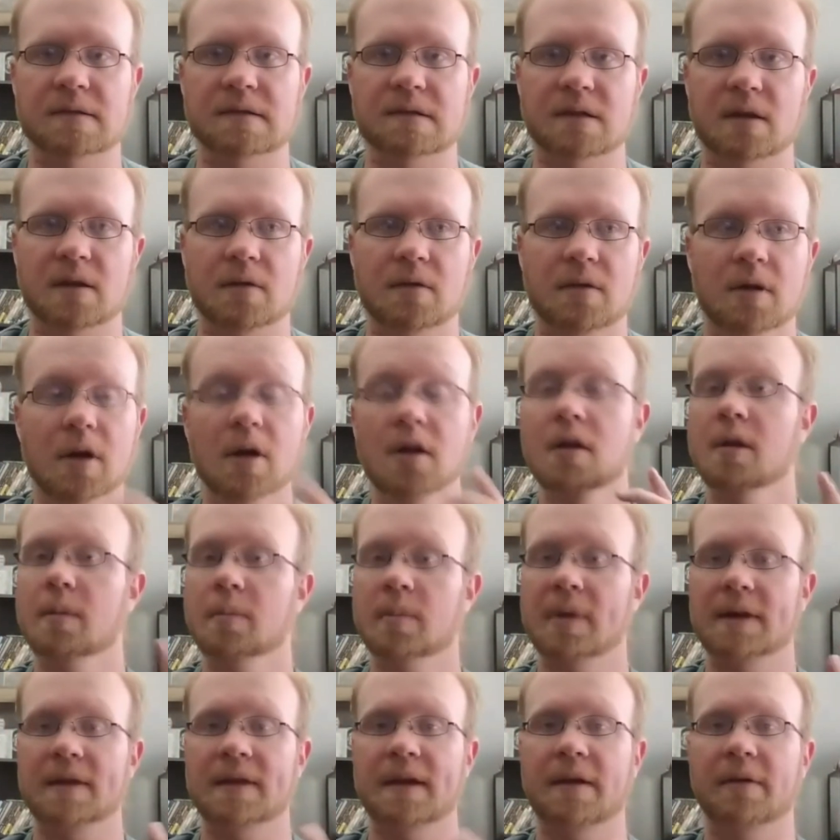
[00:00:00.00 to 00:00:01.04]
So
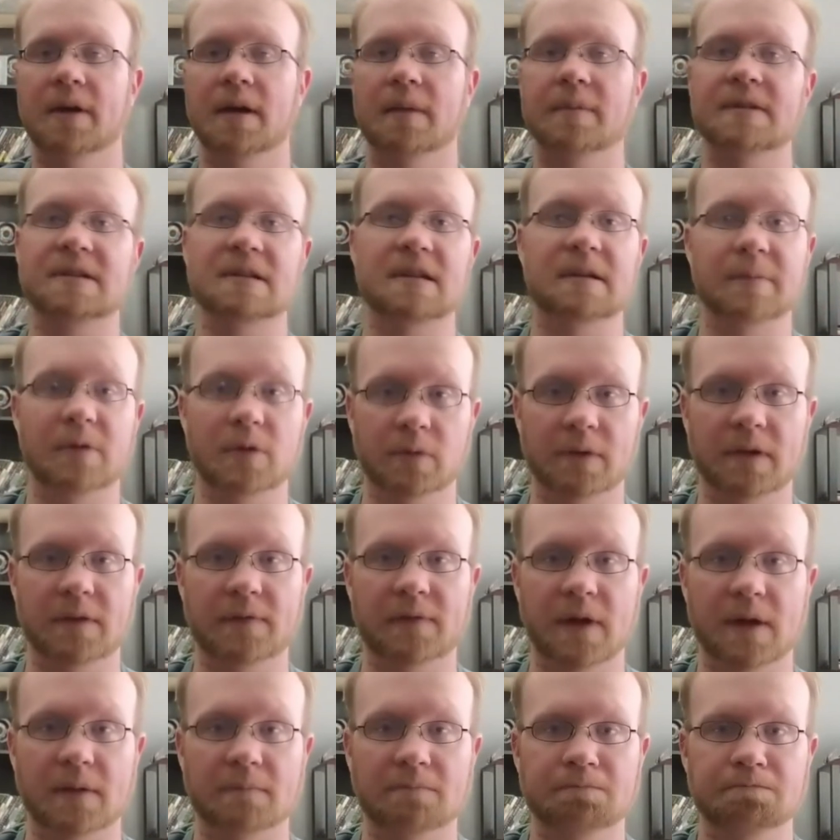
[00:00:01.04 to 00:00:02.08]
pick that one up, it's going to be really
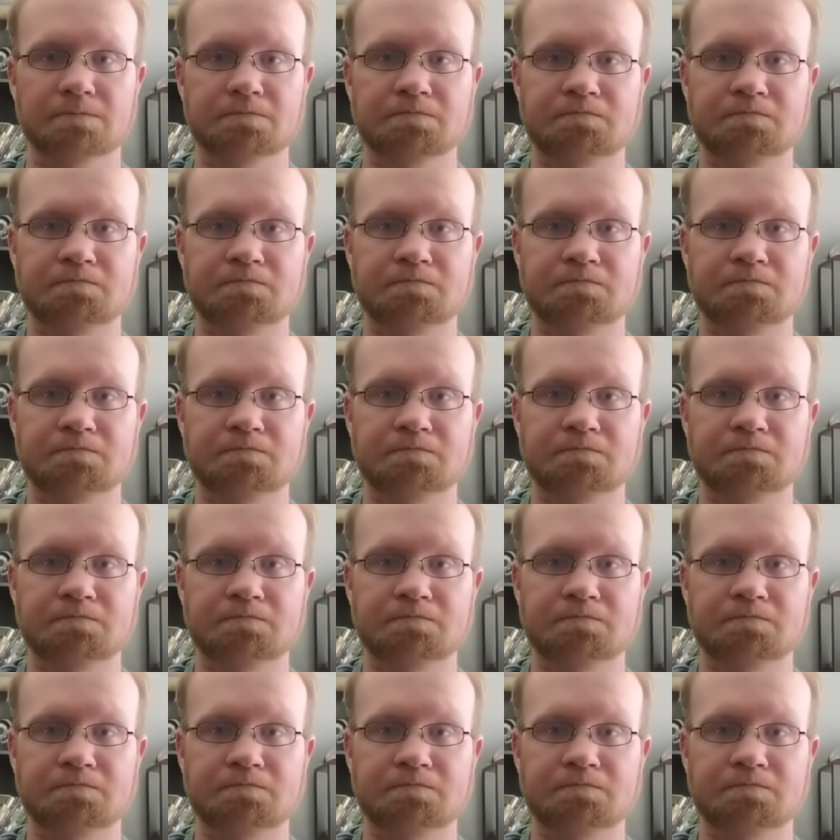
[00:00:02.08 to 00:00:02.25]
fun.